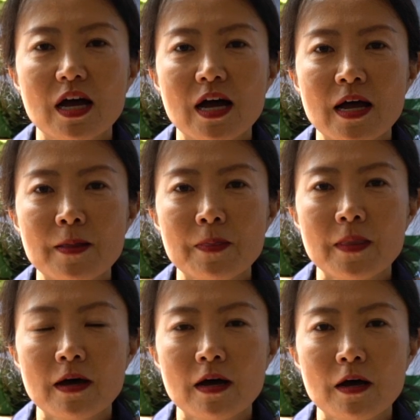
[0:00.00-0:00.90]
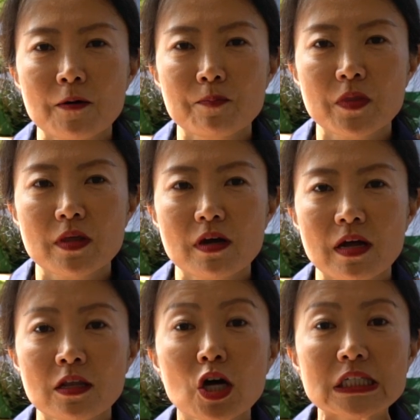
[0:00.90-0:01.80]
And
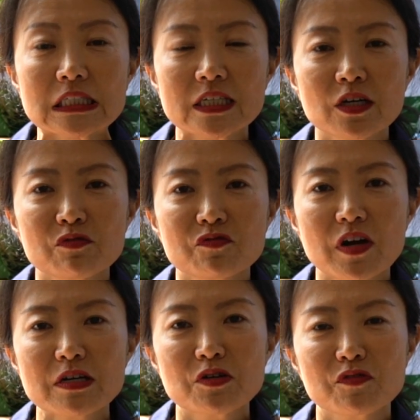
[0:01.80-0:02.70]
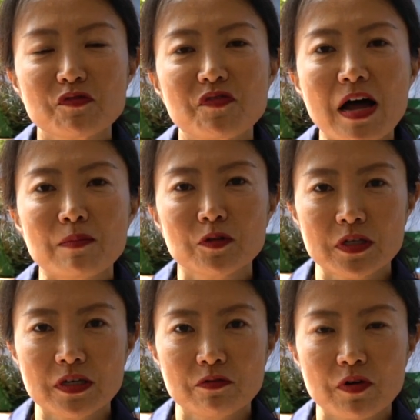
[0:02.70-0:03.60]
luckily, a friend of a
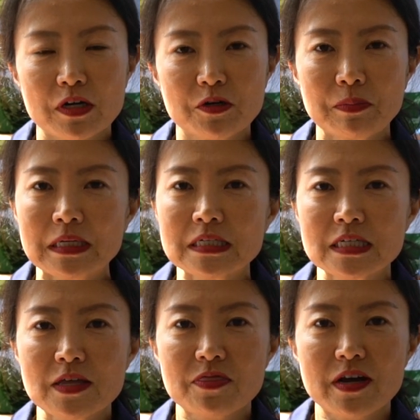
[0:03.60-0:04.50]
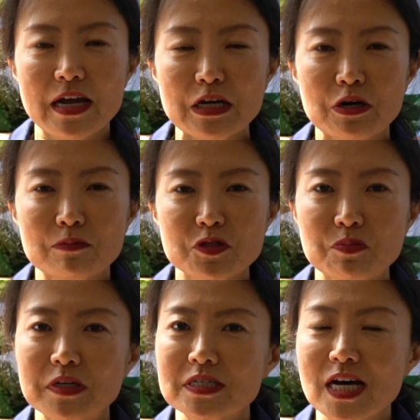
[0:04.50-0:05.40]
family recommended that I come to
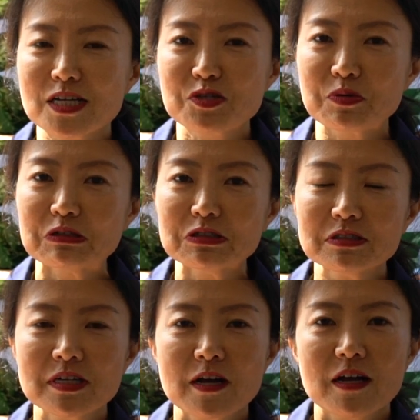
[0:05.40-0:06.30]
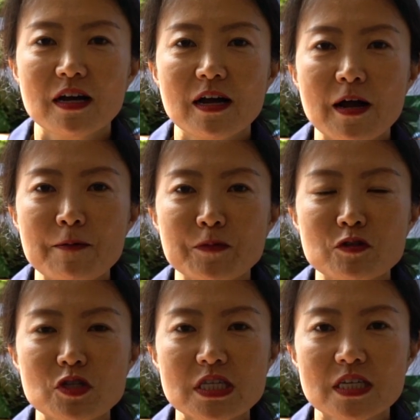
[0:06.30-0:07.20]
Mint Hospital
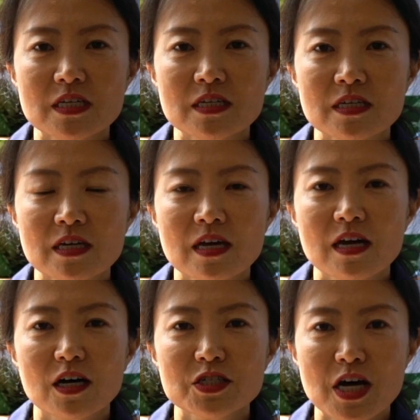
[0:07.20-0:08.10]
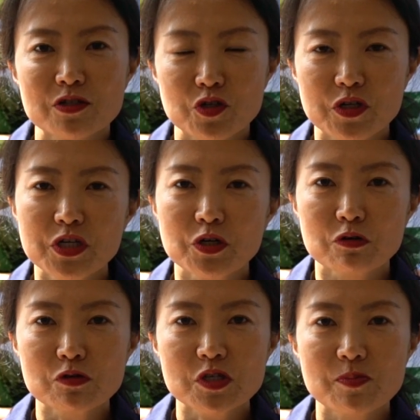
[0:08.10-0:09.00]
to see a doctor here
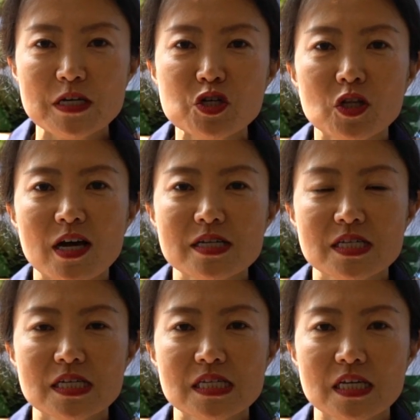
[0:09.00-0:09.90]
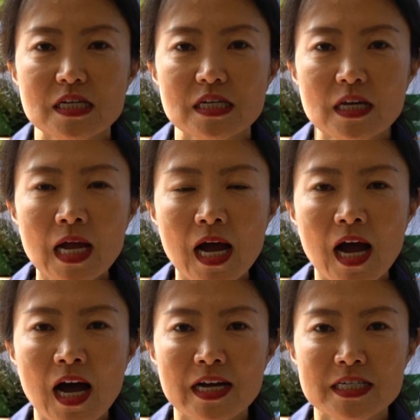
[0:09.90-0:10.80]
who specializes in
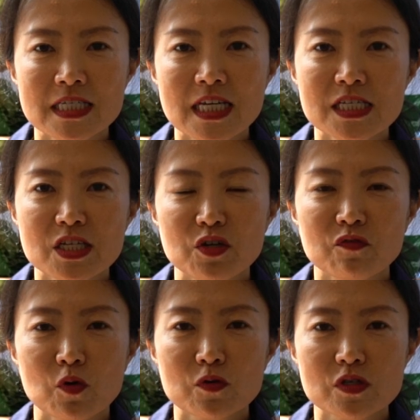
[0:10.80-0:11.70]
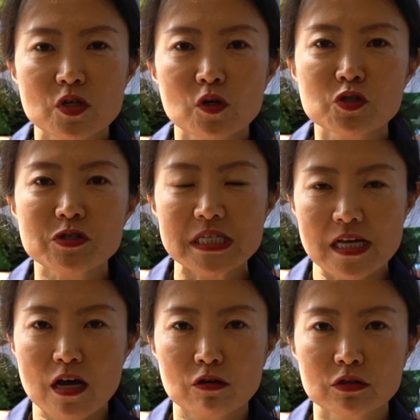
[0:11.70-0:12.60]
high-intensity focused
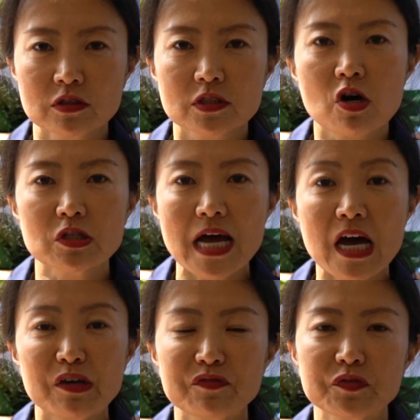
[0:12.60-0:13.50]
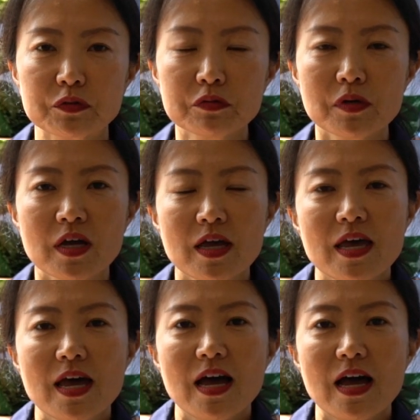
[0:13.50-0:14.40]
ultrasound called HIFU.
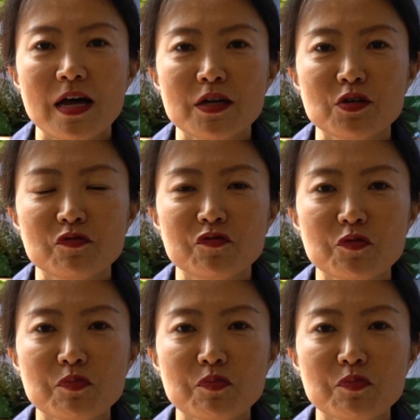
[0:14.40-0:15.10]
And for